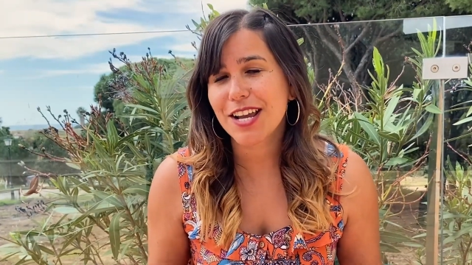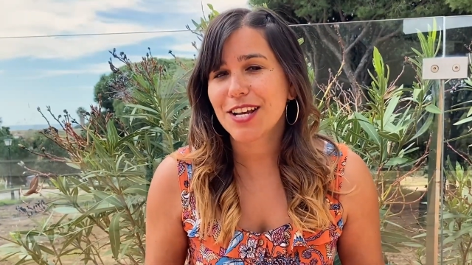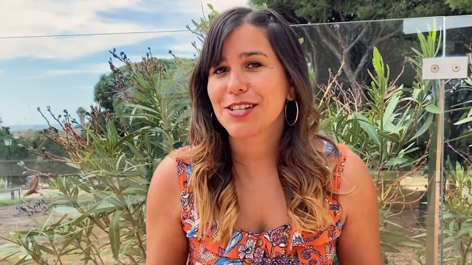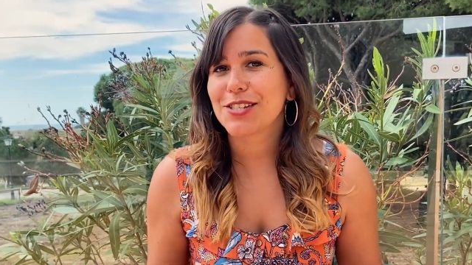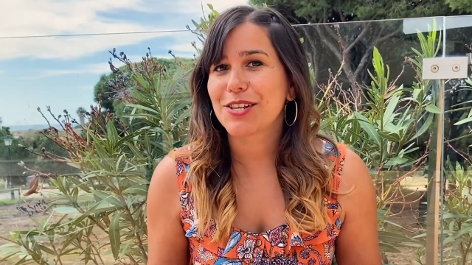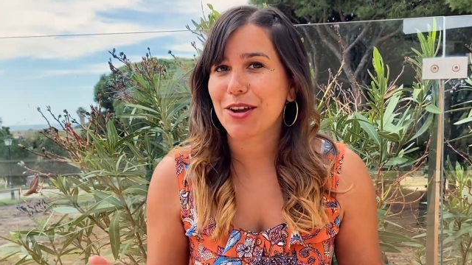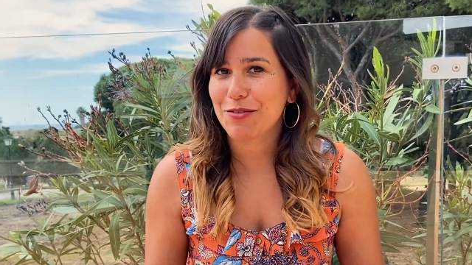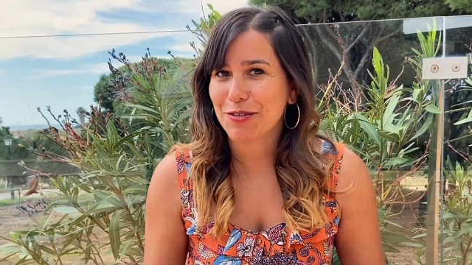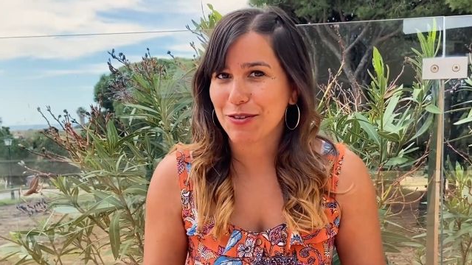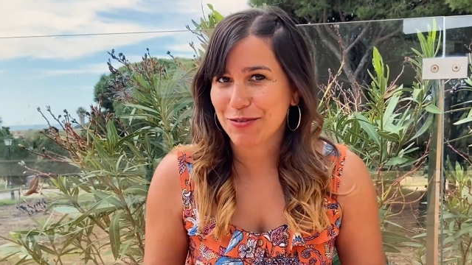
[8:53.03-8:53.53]

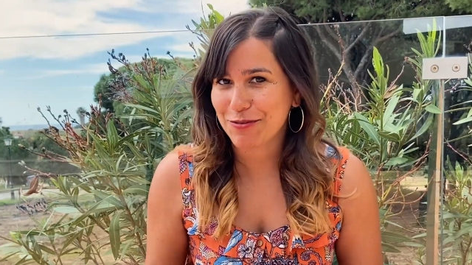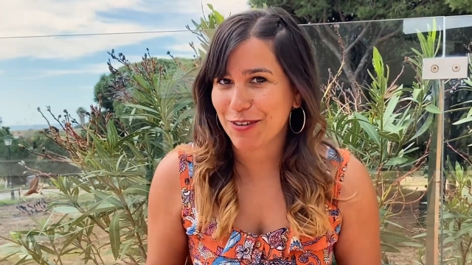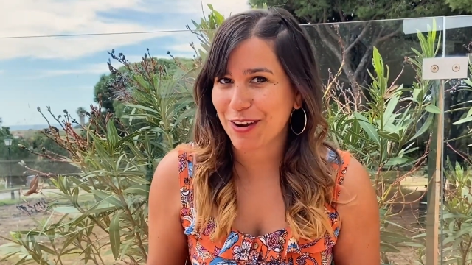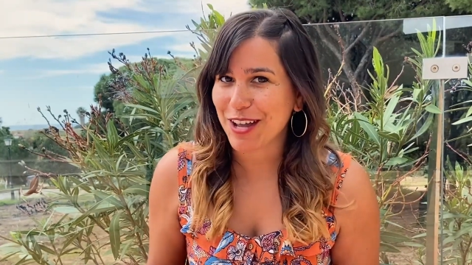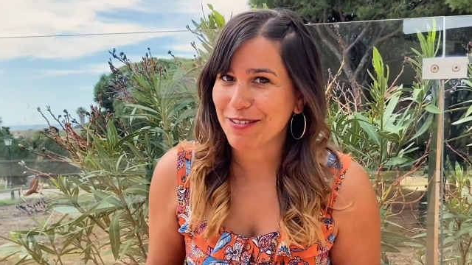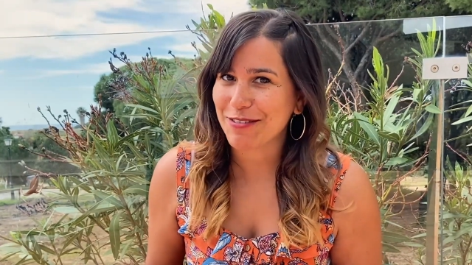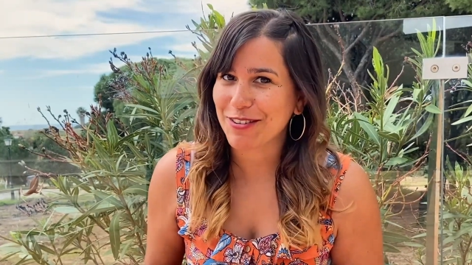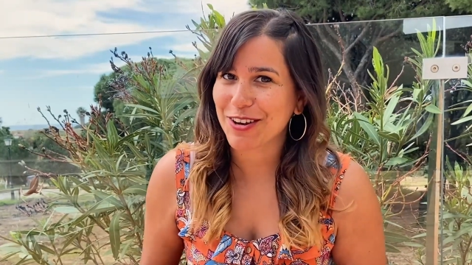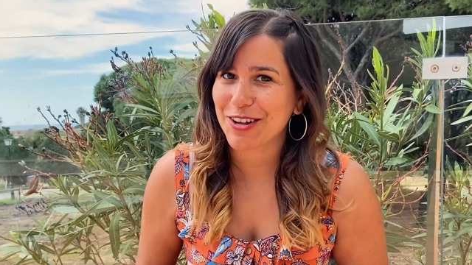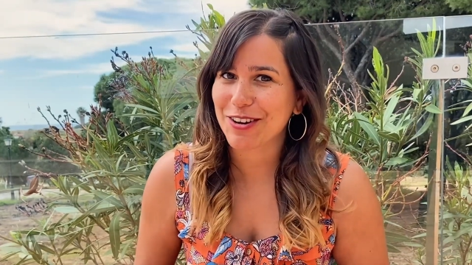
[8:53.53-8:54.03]
so if you're
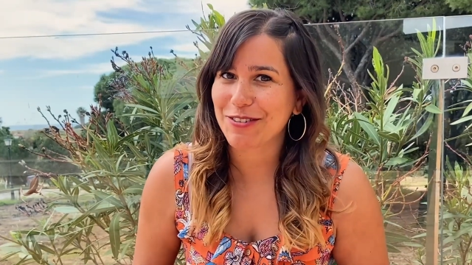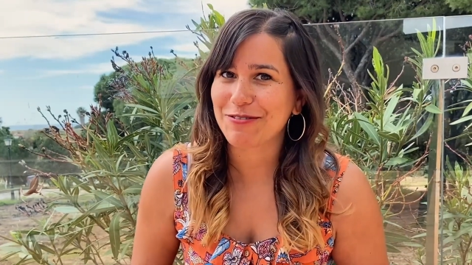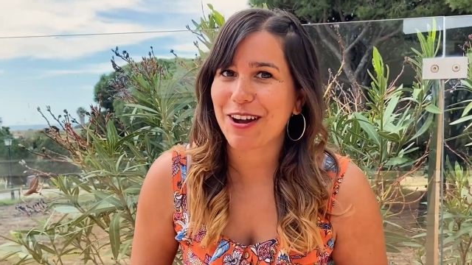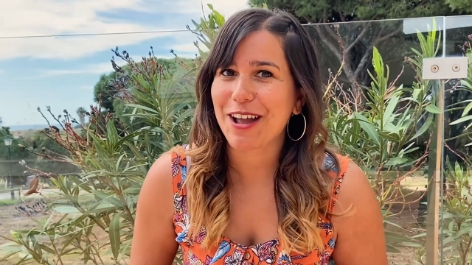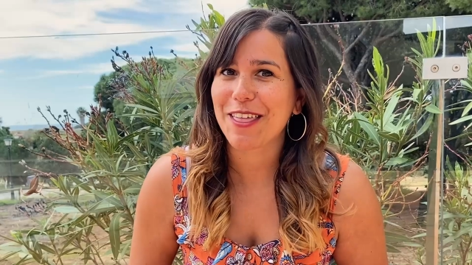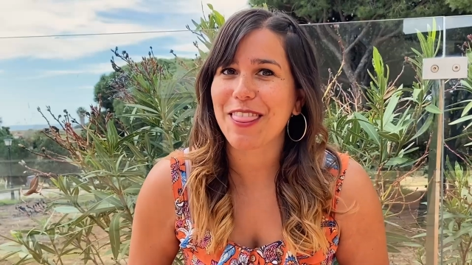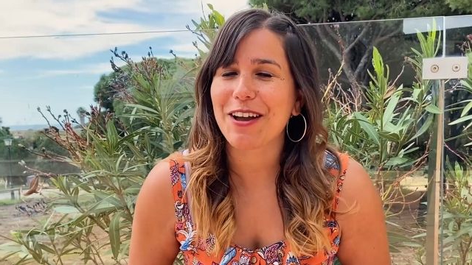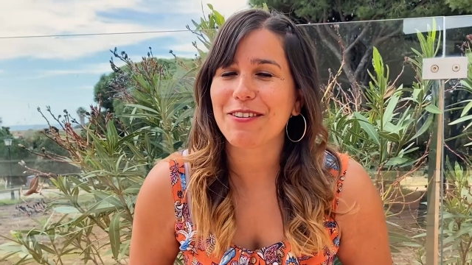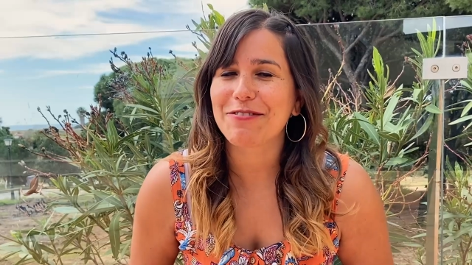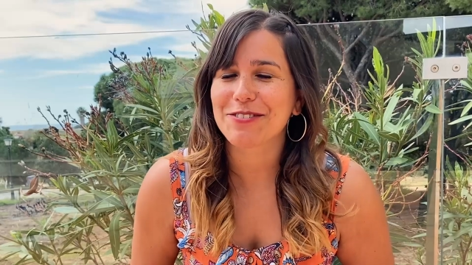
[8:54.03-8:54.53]
going to
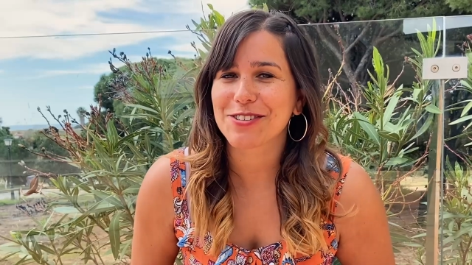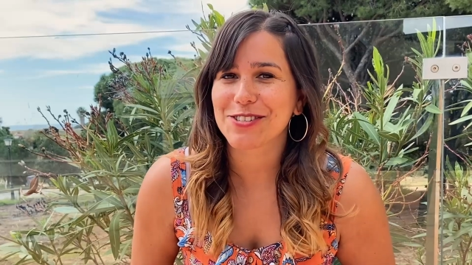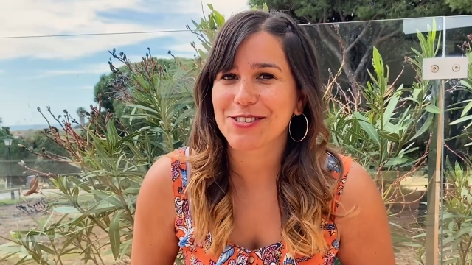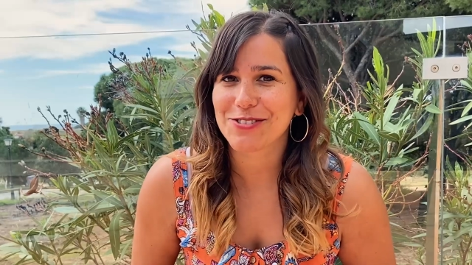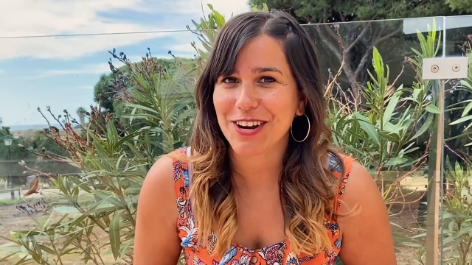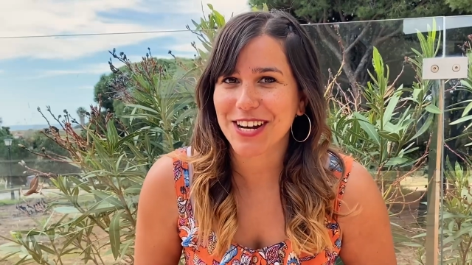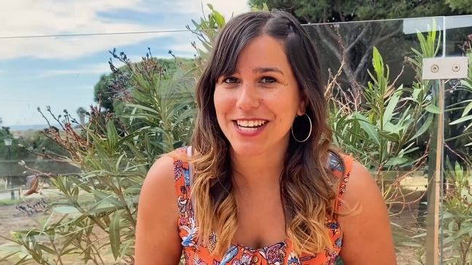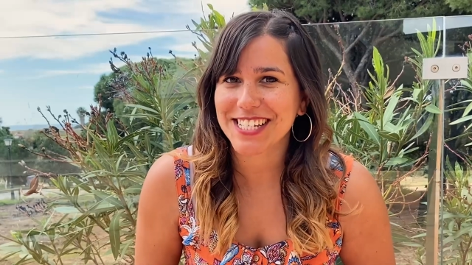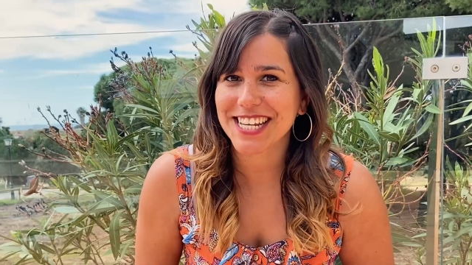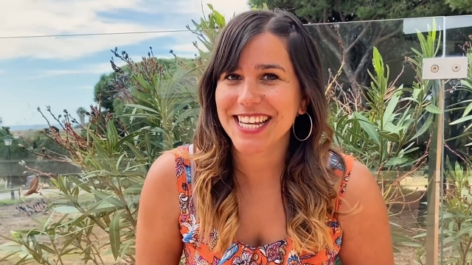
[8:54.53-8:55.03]
find that
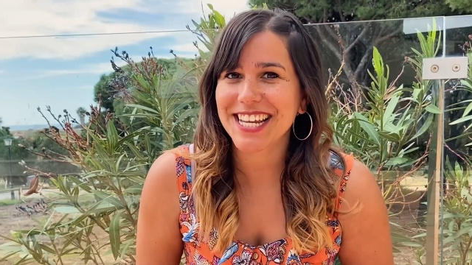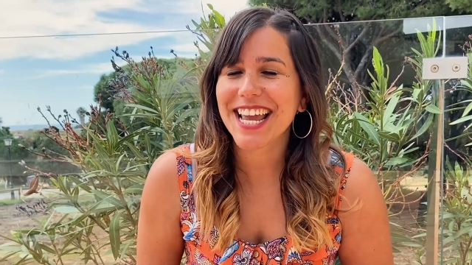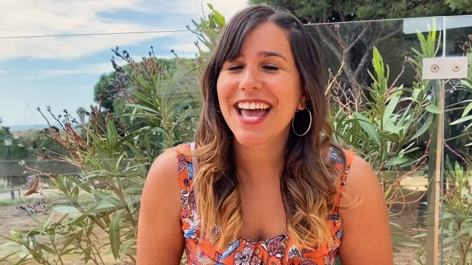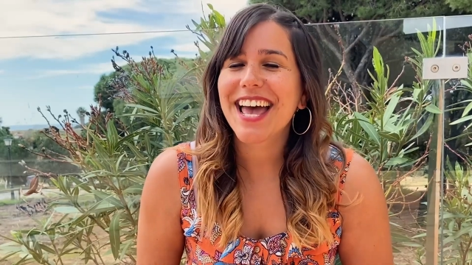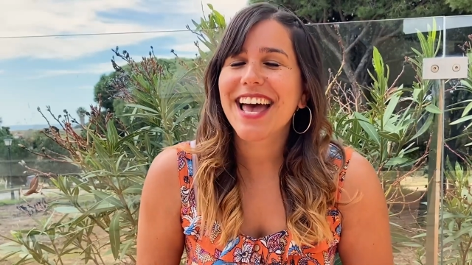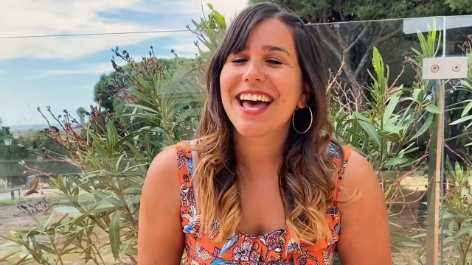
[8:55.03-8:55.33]
frustrating,